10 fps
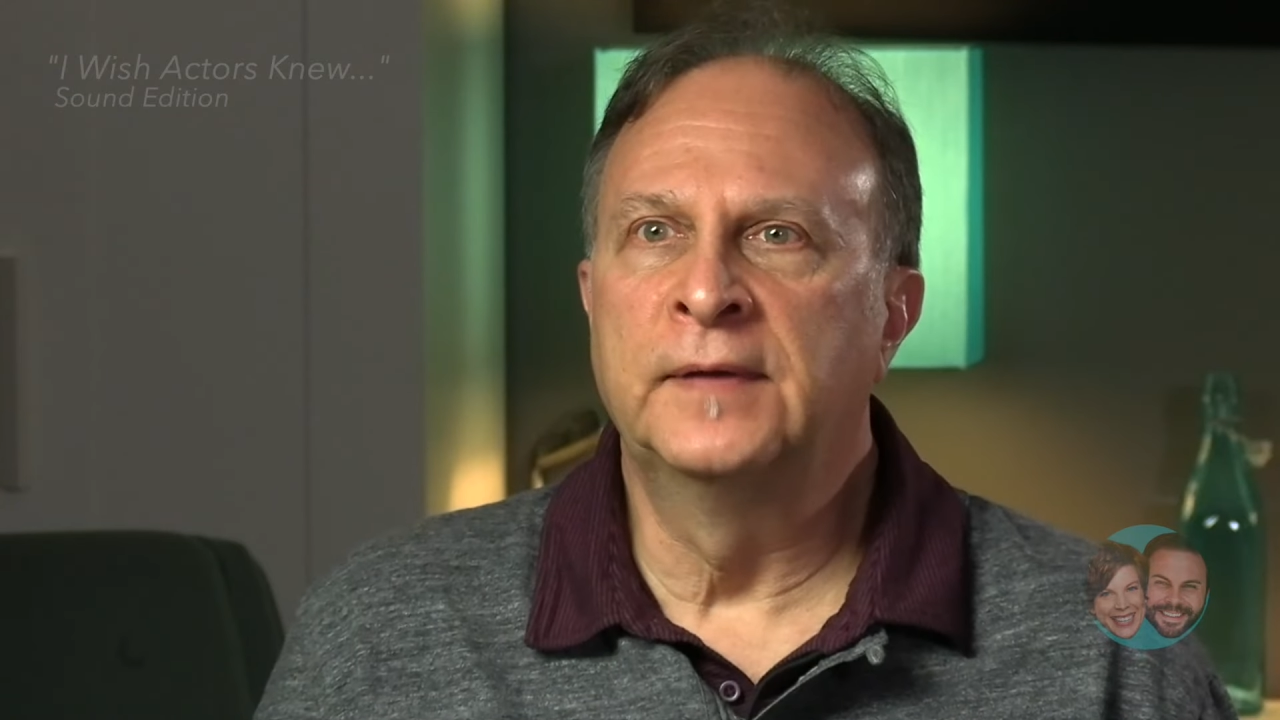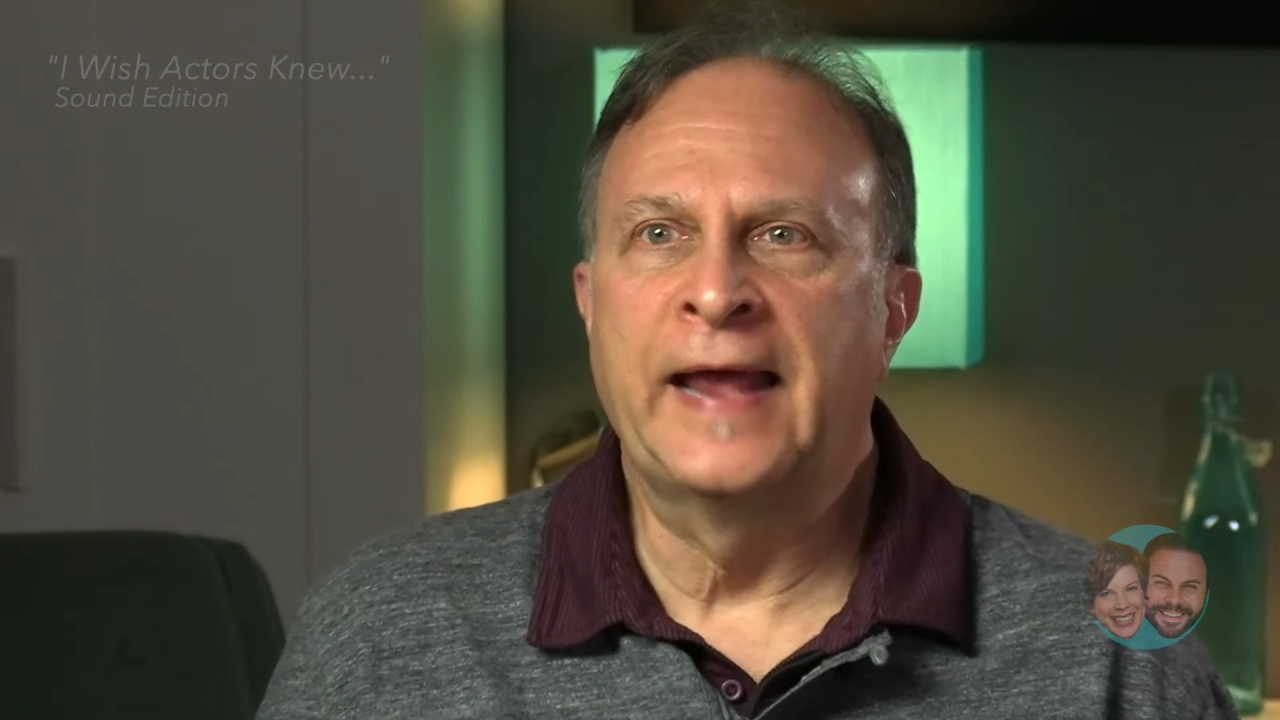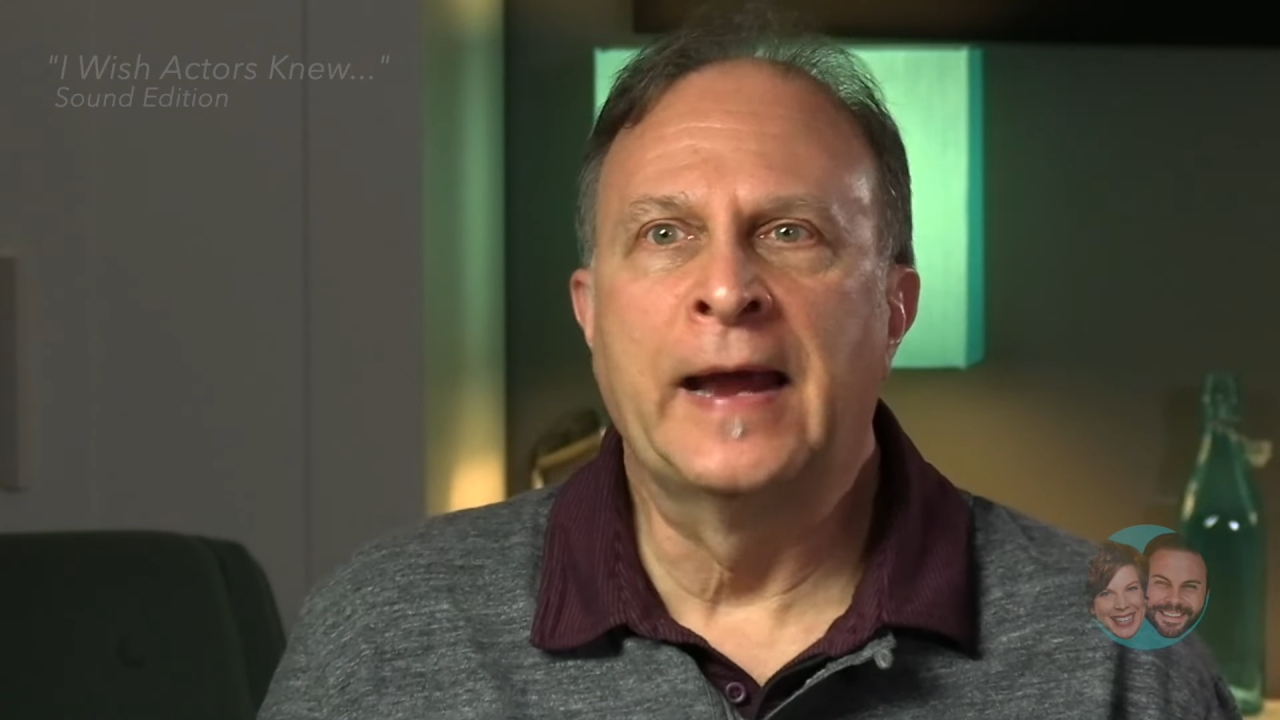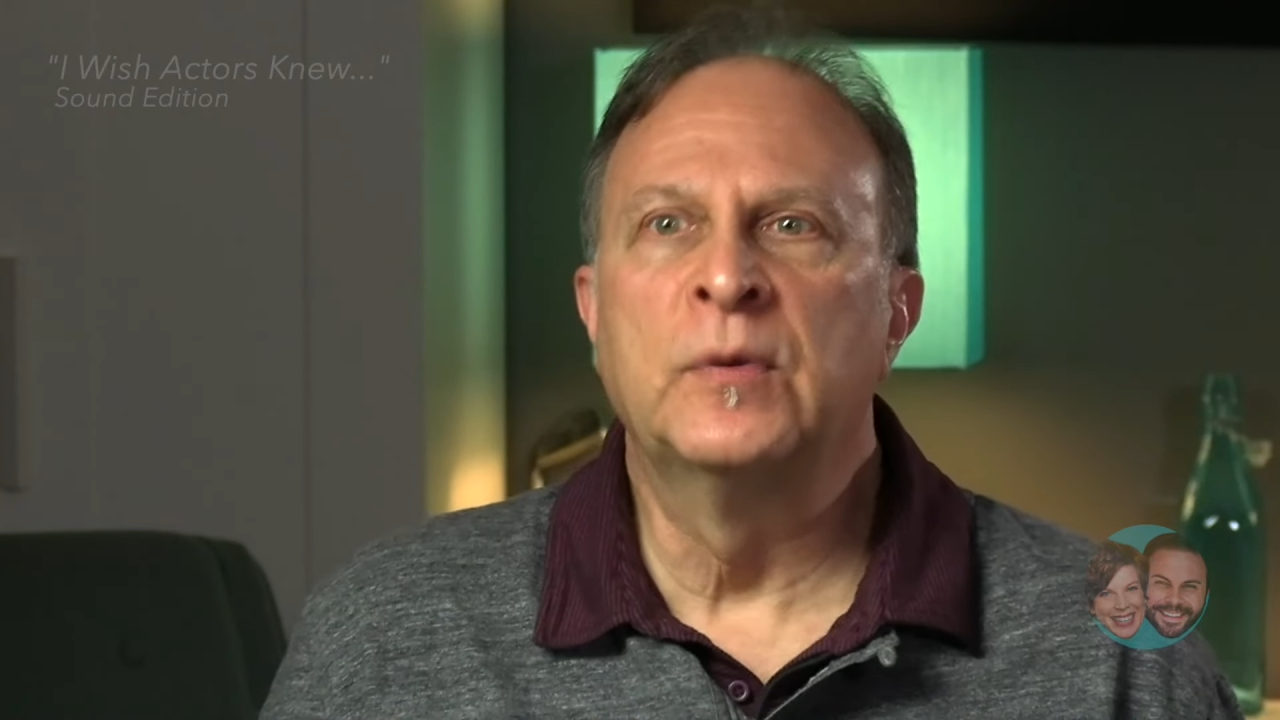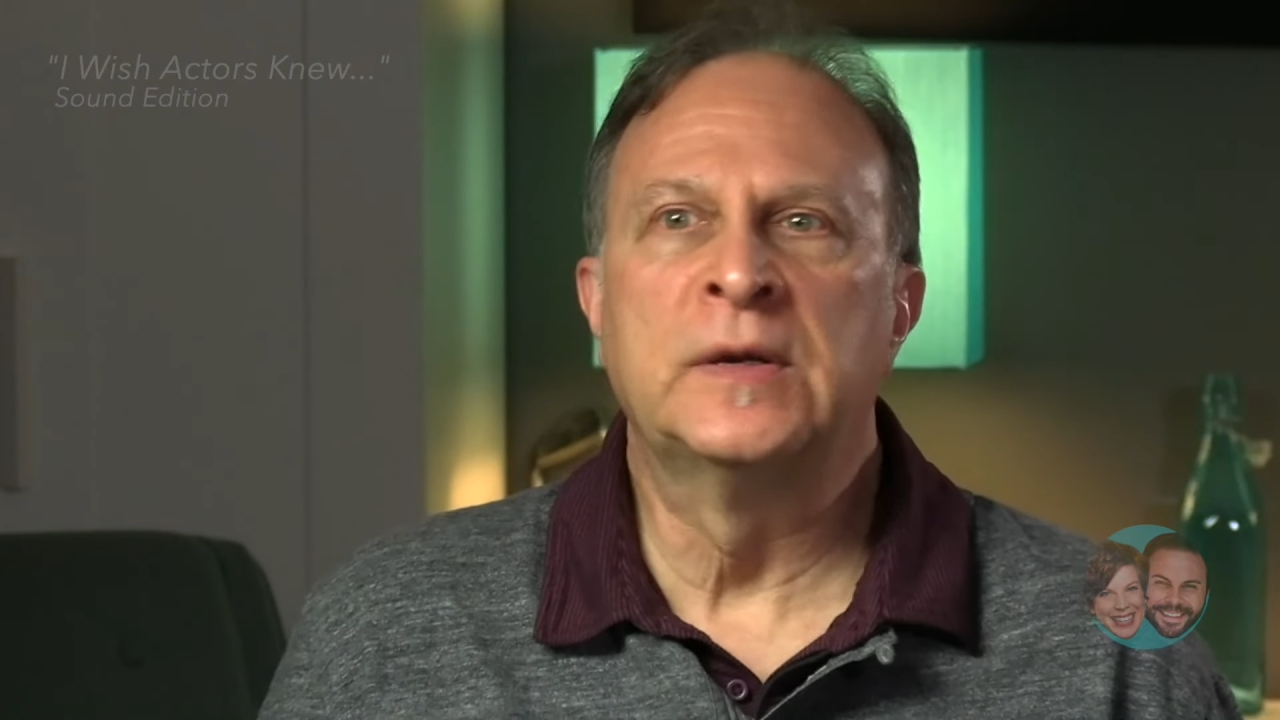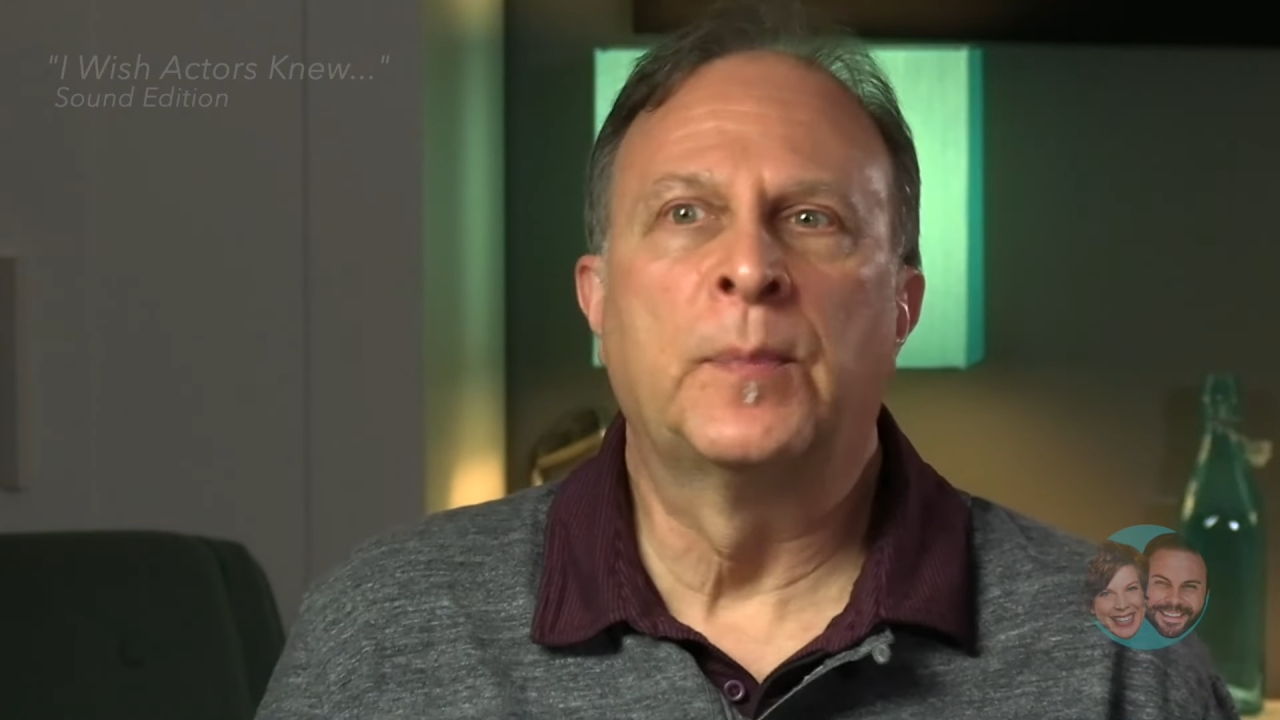the camera